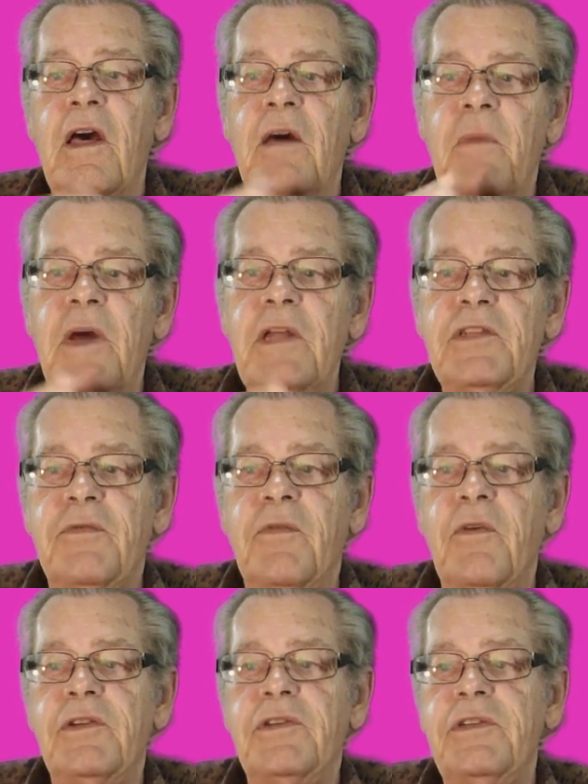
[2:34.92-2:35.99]
Men's
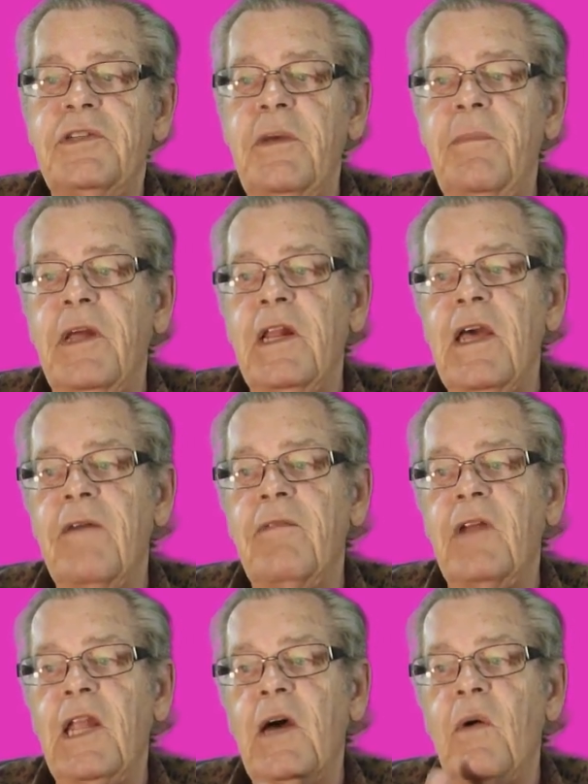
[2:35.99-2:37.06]
voices typically have a
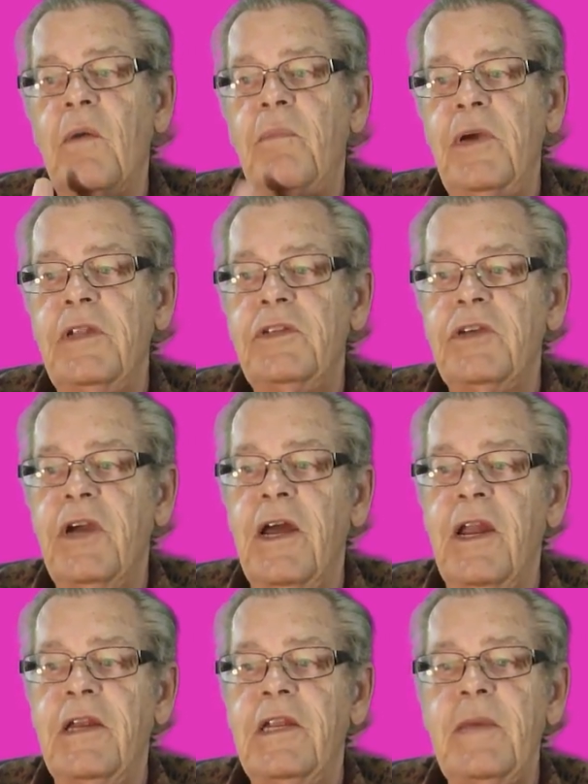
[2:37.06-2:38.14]
lower pitch and
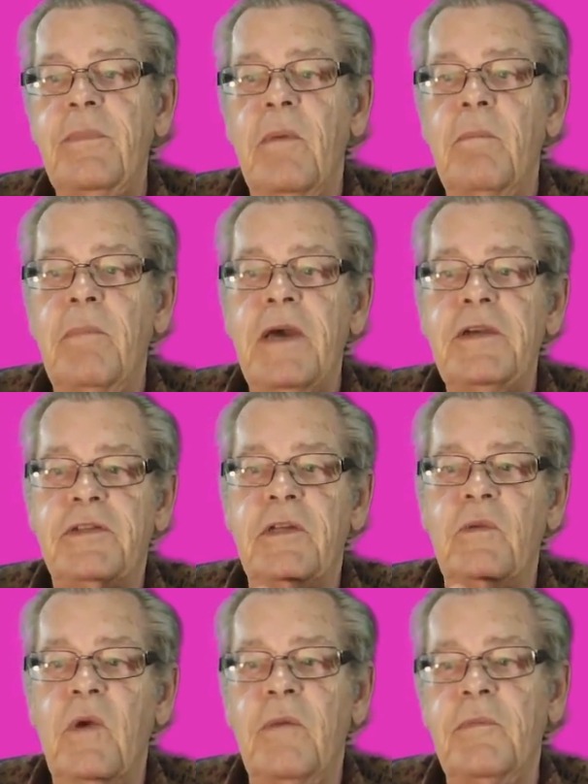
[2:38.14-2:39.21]
a deeper bass
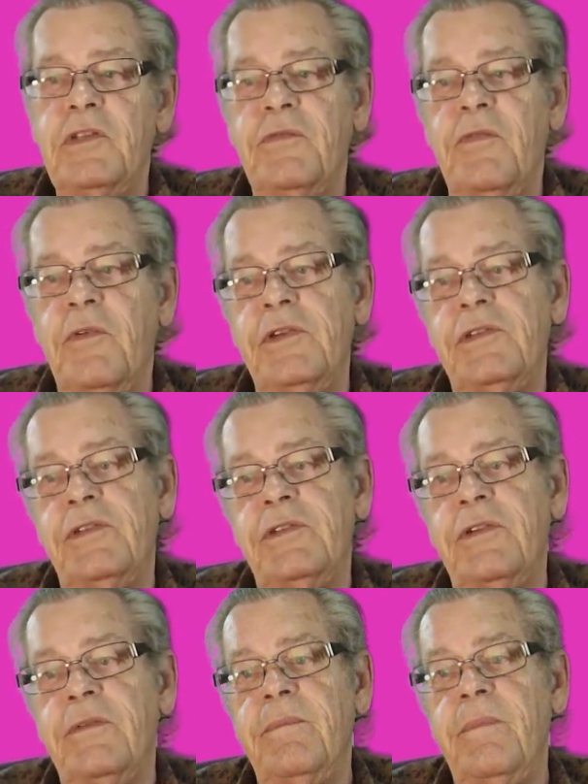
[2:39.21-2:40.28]
than women's voices.
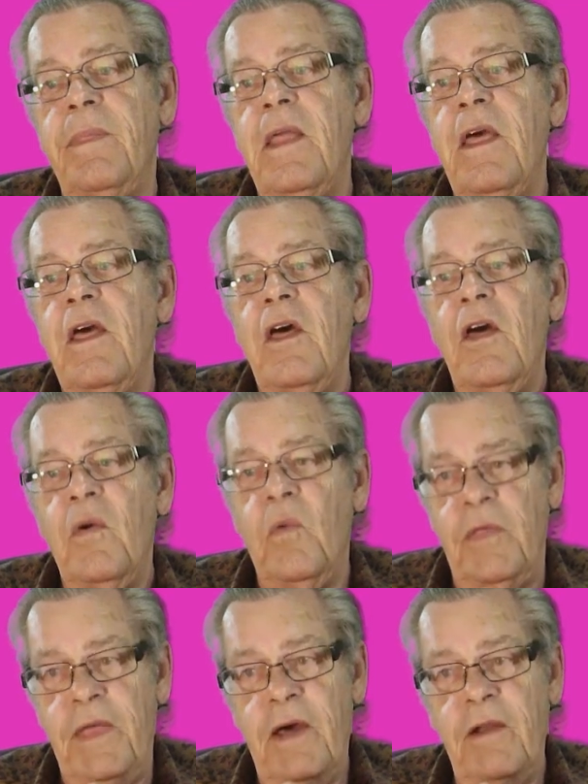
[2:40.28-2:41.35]

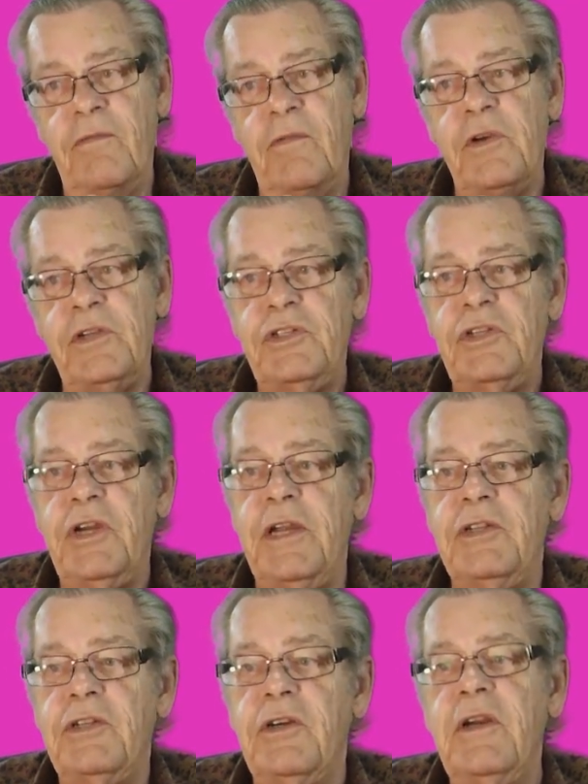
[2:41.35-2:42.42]
Without a voice
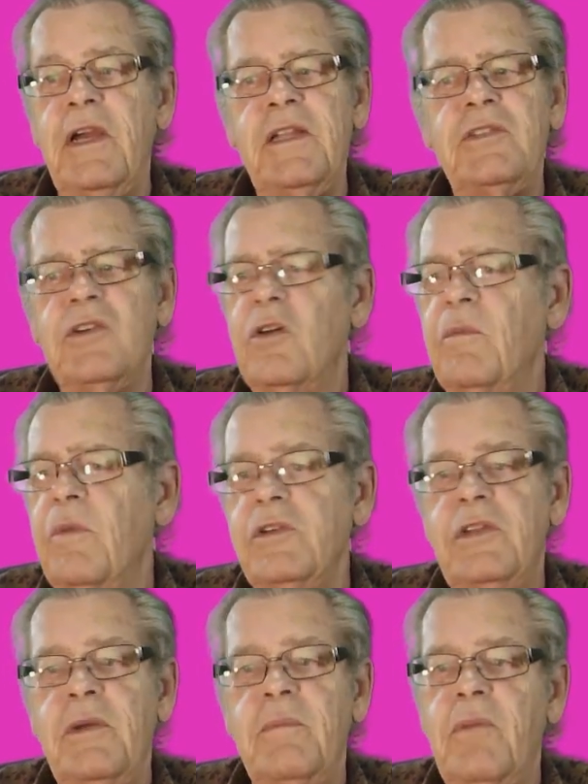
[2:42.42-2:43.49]
changer, it's
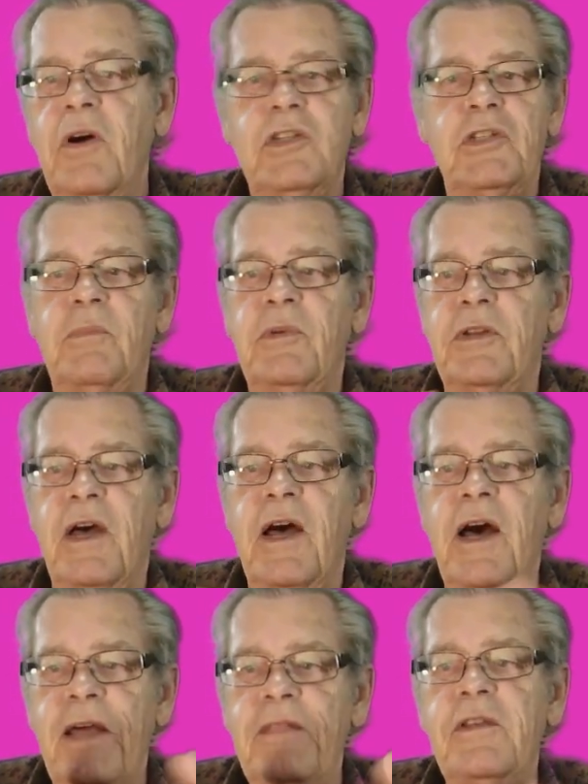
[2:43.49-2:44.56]
almost impossible to
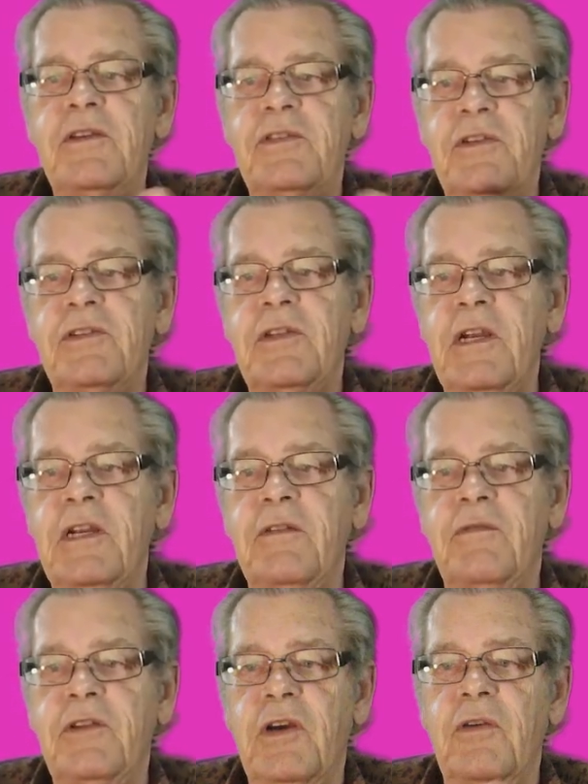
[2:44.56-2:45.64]
hide this
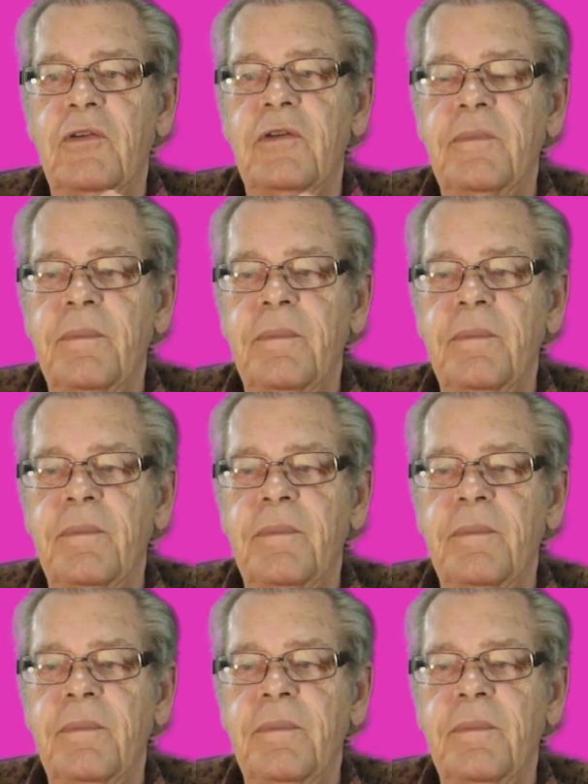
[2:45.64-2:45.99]
distinctive tone.